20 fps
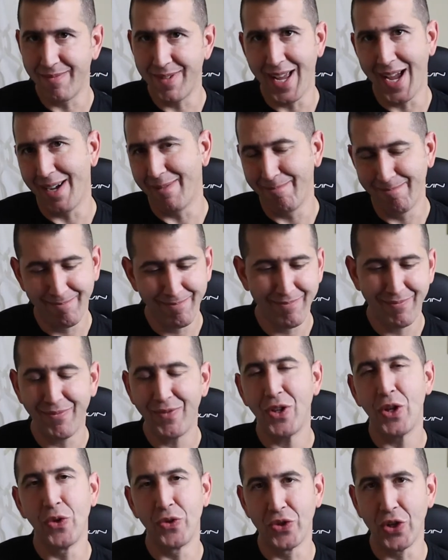yeah,
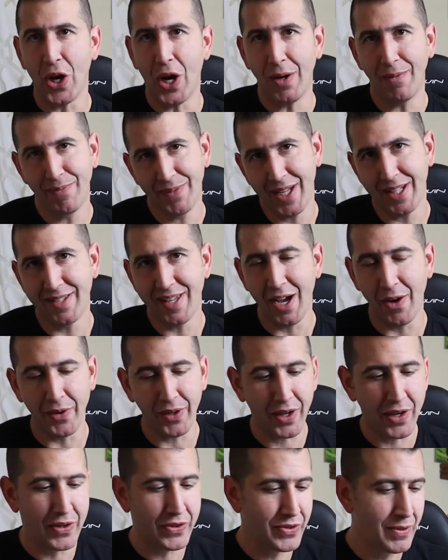you saw. That's how
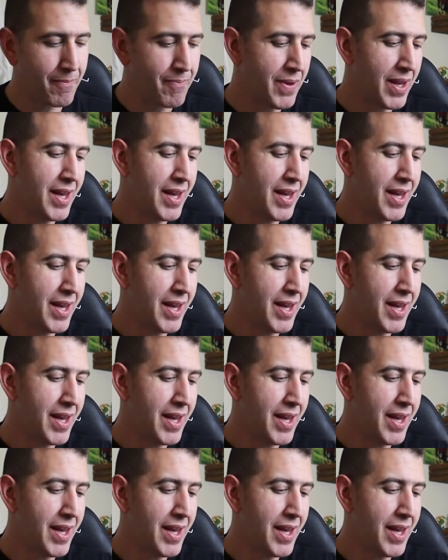it goes.